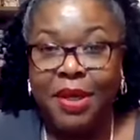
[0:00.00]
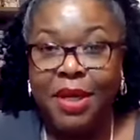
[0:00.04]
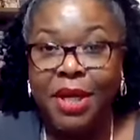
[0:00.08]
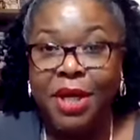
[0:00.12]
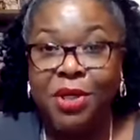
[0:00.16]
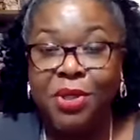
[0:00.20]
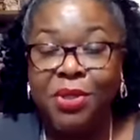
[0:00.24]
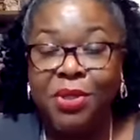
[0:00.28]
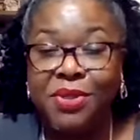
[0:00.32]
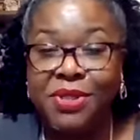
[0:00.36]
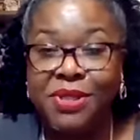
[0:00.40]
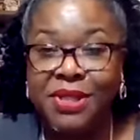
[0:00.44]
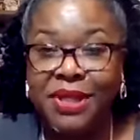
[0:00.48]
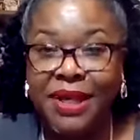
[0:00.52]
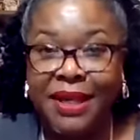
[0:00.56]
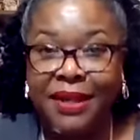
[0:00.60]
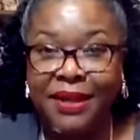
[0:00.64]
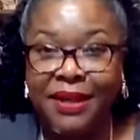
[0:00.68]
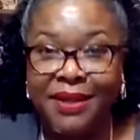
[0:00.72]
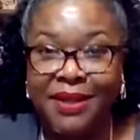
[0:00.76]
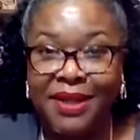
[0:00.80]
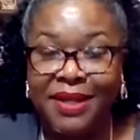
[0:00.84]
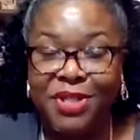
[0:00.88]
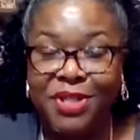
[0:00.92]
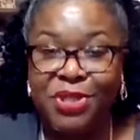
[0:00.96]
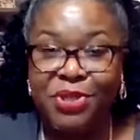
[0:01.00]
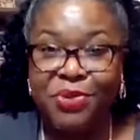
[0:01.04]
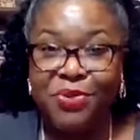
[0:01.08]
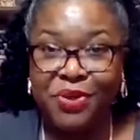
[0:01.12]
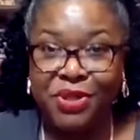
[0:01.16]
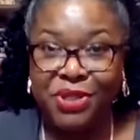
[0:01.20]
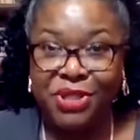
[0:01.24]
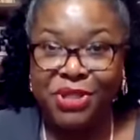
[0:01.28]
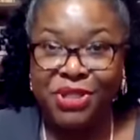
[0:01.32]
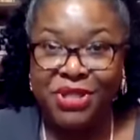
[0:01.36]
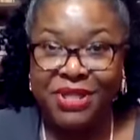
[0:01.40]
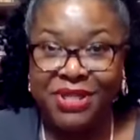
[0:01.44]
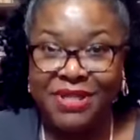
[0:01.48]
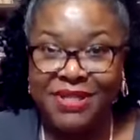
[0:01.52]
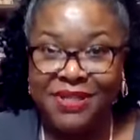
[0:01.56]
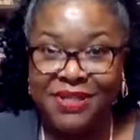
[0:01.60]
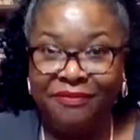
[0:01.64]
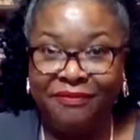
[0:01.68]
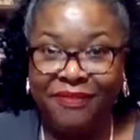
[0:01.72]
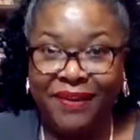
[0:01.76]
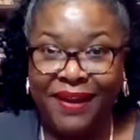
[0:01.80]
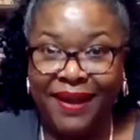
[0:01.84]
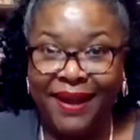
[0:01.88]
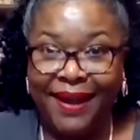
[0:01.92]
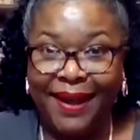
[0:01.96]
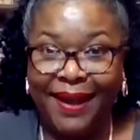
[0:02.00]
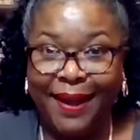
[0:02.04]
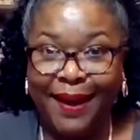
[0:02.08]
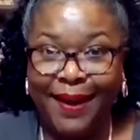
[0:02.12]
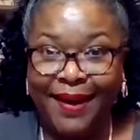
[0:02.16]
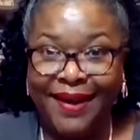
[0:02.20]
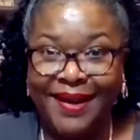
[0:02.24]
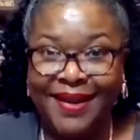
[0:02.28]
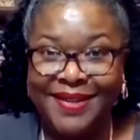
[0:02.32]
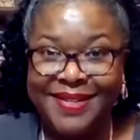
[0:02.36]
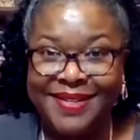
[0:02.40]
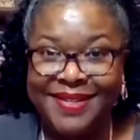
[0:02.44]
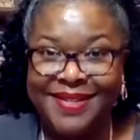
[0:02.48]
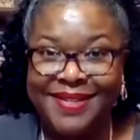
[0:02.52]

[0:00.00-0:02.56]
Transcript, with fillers: understanding that you are justified and